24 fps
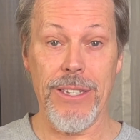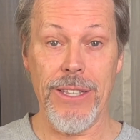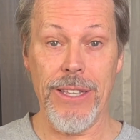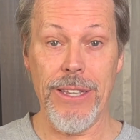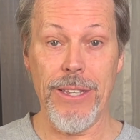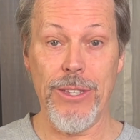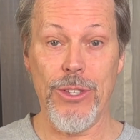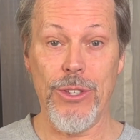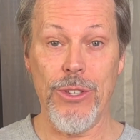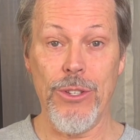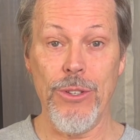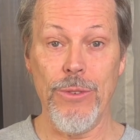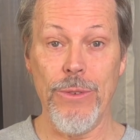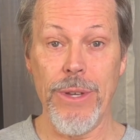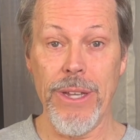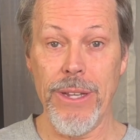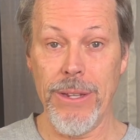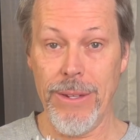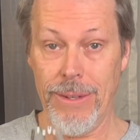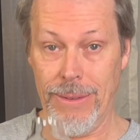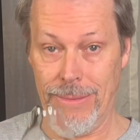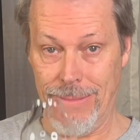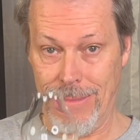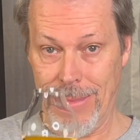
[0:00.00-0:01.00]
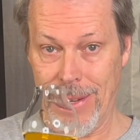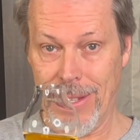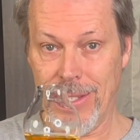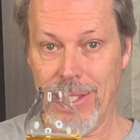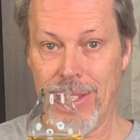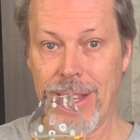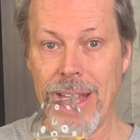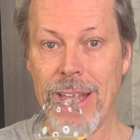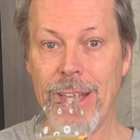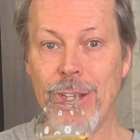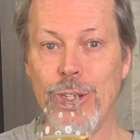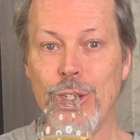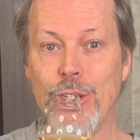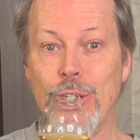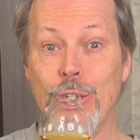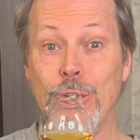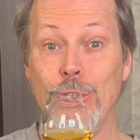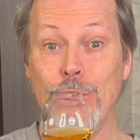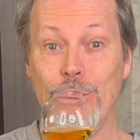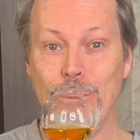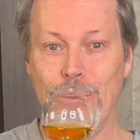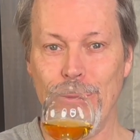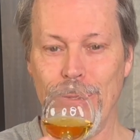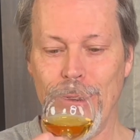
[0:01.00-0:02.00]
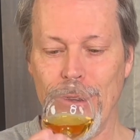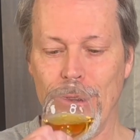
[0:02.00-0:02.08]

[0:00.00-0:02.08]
leads to in stage two.